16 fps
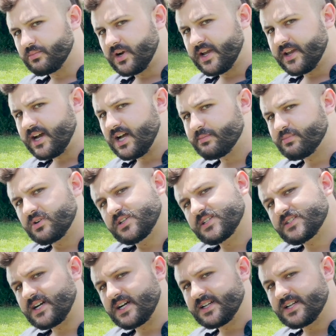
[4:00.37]
brake caliper
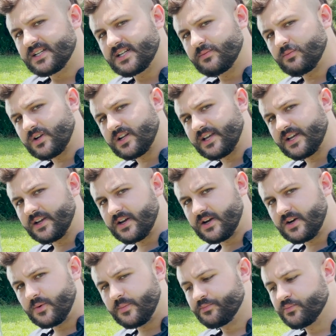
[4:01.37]
decided it didn't want to let
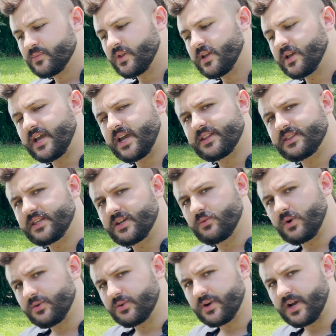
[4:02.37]
go, and the
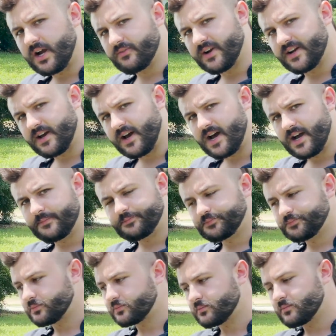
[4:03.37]
rotor got red hot,
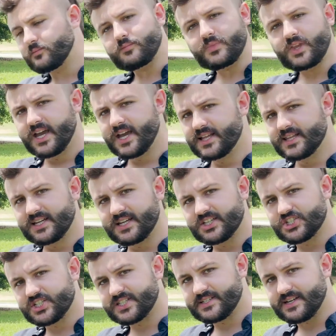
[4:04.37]
and then it
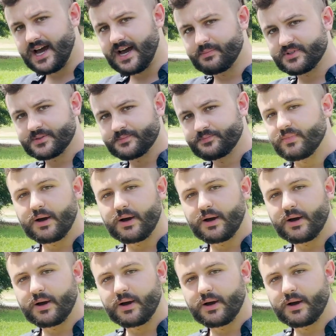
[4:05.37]
just stopped.